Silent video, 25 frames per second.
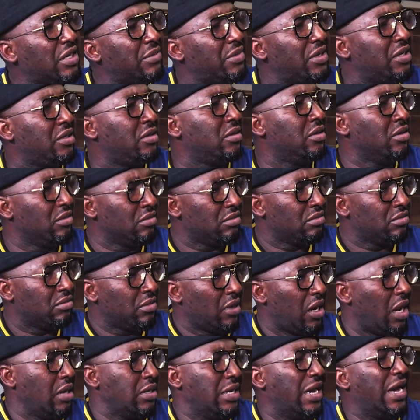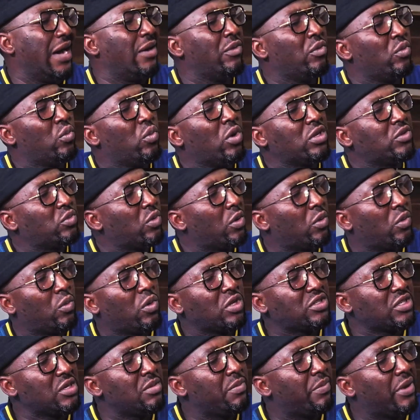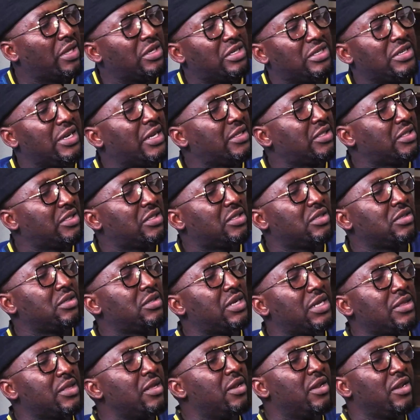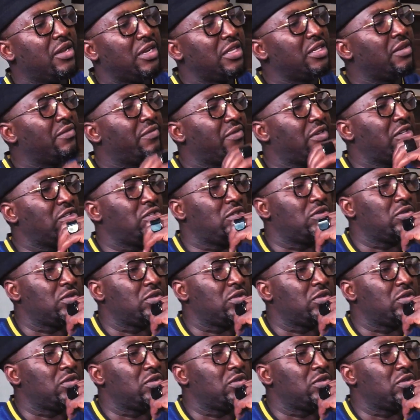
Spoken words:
I mean, and how what impact did that thing leave in